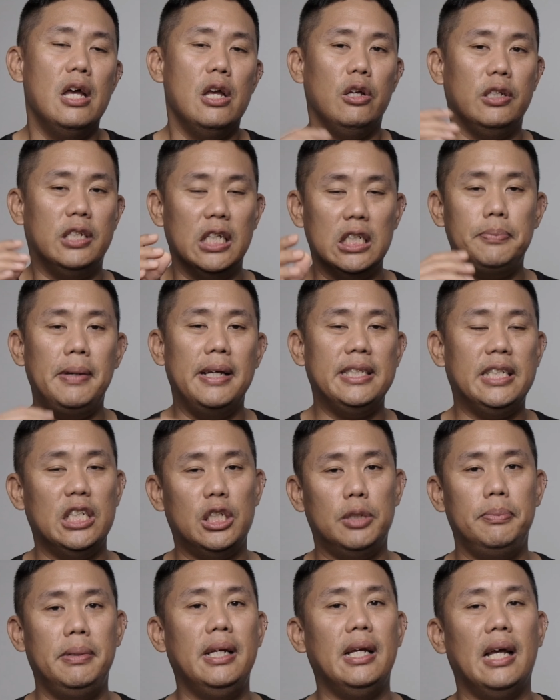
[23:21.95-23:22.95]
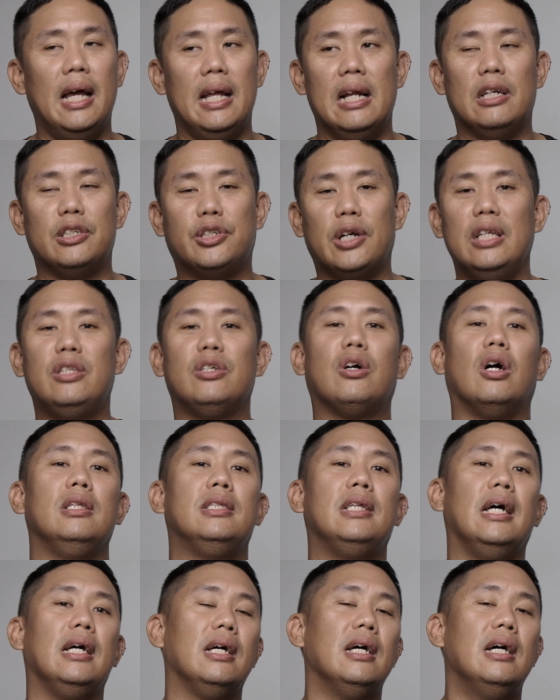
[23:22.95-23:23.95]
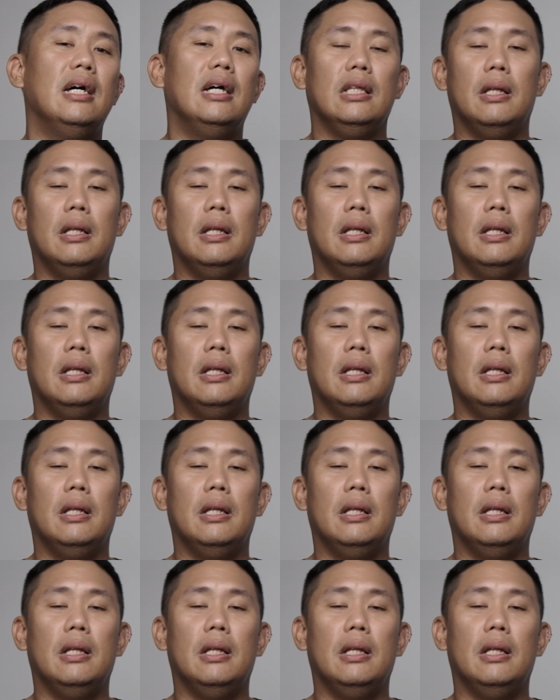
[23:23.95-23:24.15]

you just message me and I'll try to contact